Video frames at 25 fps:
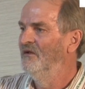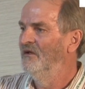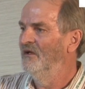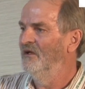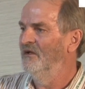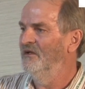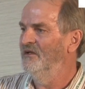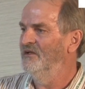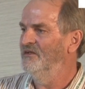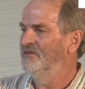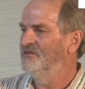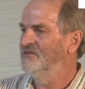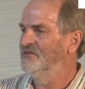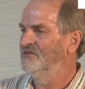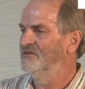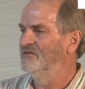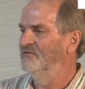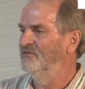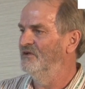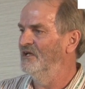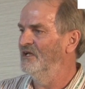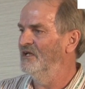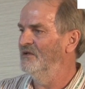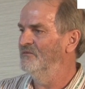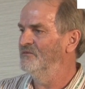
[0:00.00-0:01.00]
and he's
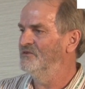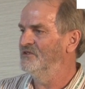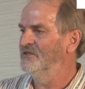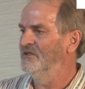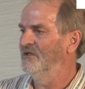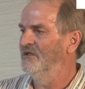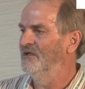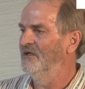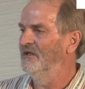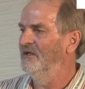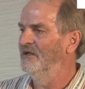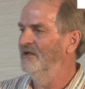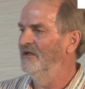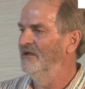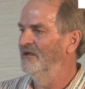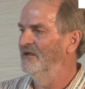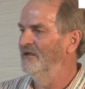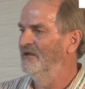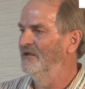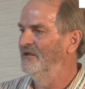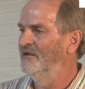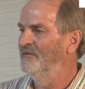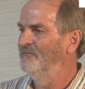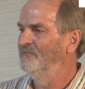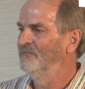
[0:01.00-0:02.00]
developed
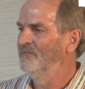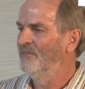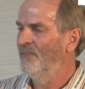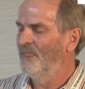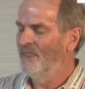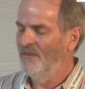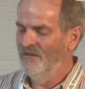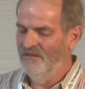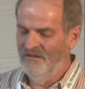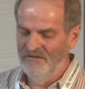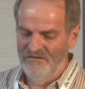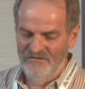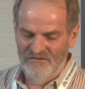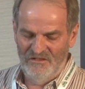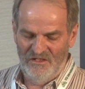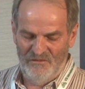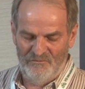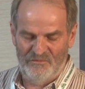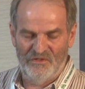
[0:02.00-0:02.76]
a